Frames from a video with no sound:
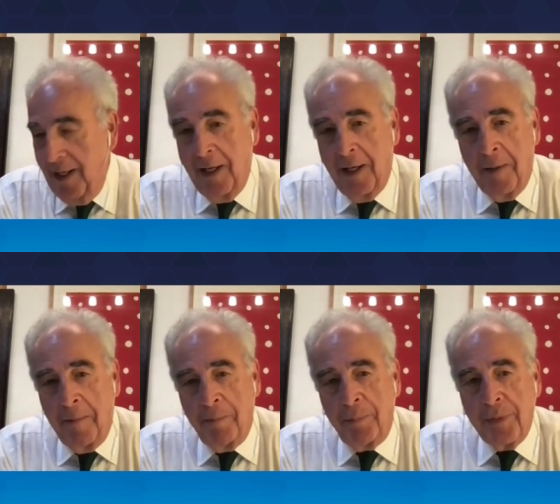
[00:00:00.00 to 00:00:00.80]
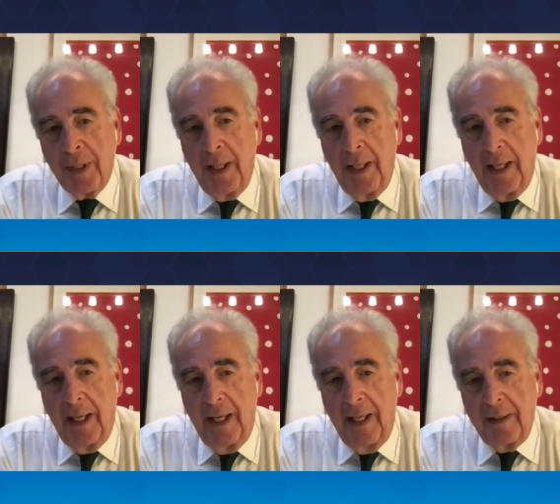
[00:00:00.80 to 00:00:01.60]
Um,
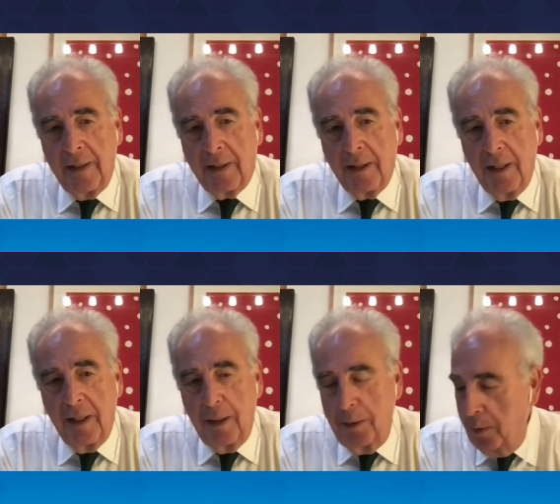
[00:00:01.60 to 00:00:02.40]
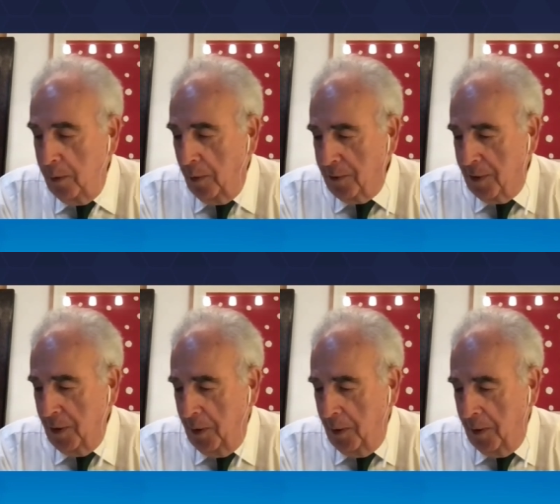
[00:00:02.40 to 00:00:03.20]
and uh, you
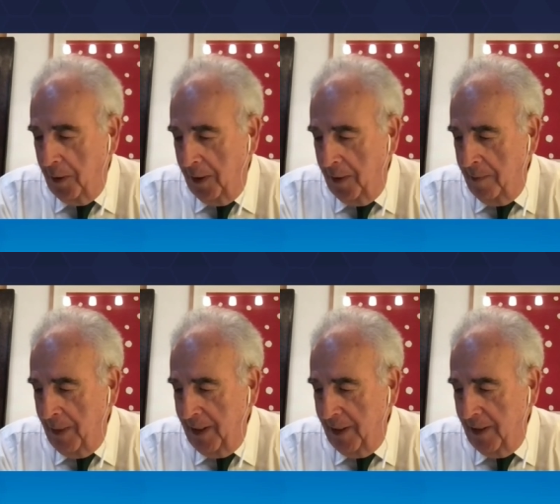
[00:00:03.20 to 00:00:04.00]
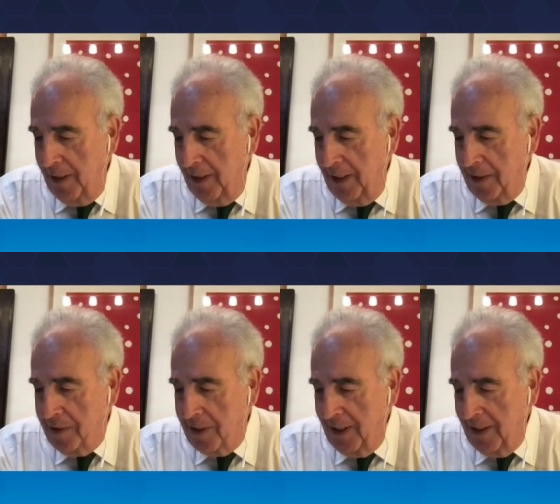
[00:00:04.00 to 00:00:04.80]
also uh, made an, an,
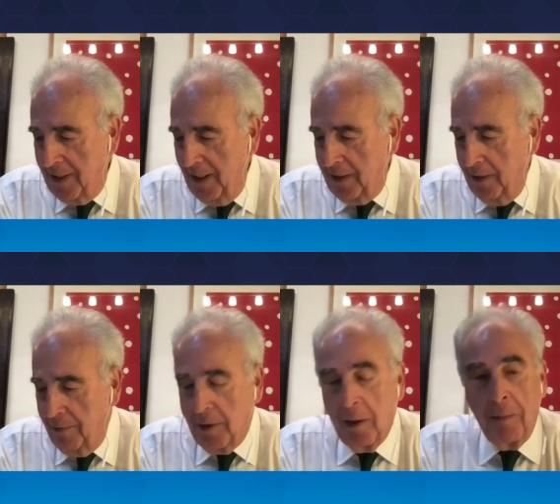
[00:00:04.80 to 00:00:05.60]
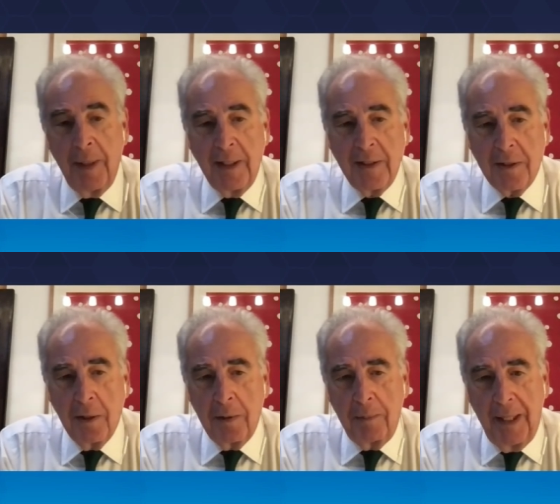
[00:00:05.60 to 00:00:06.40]
interesting set of comments
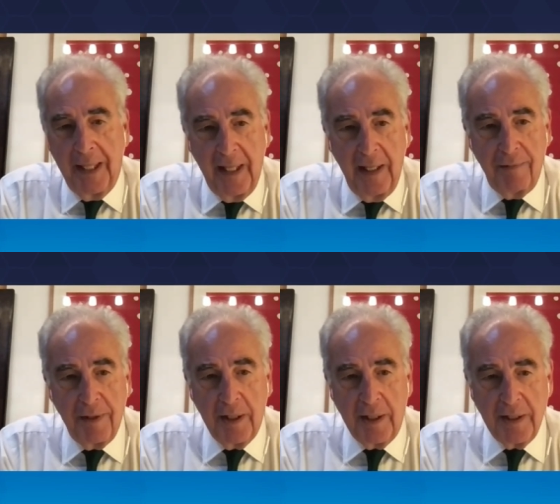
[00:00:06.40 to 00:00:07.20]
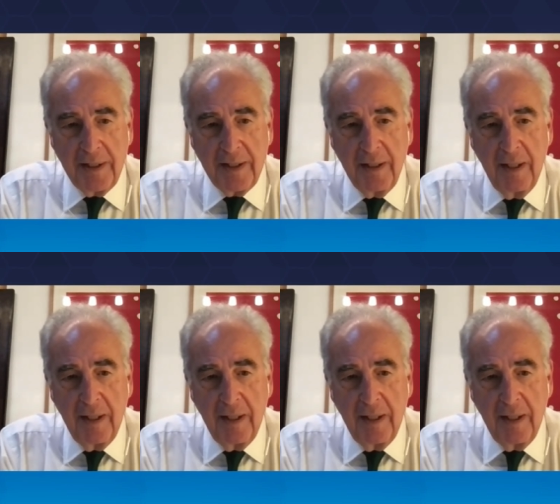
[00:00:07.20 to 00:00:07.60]
on behaviors